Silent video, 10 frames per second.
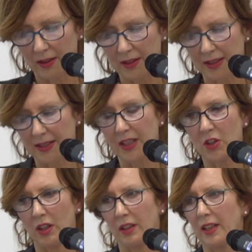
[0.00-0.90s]

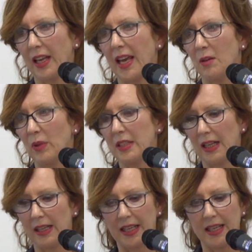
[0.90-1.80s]
decision can be
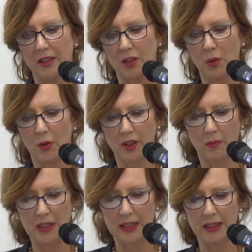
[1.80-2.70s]
delegated to a
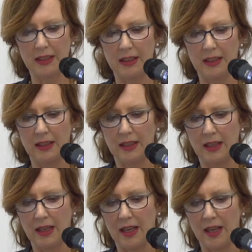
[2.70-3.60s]
committee.
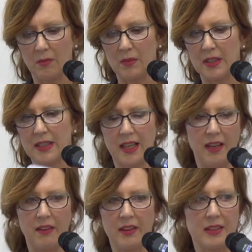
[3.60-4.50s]

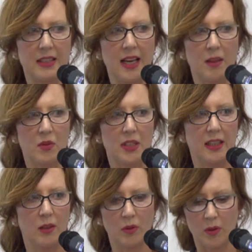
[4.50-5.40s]
Say things like
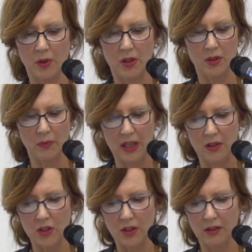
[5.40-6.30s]
dealing with the project
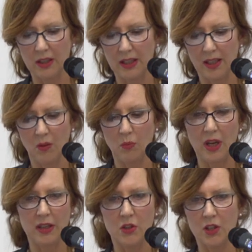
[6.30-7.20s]
manager,
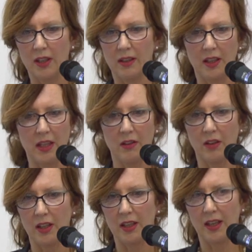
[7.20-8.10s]
managing
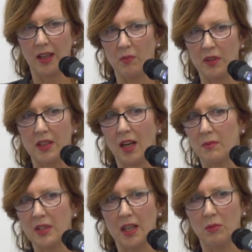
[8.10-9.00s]
the
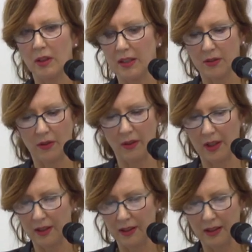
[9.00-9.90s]
timetable, that sort of
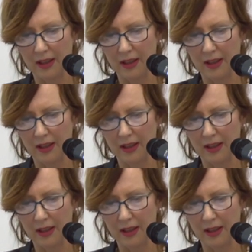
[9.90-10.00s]
thing.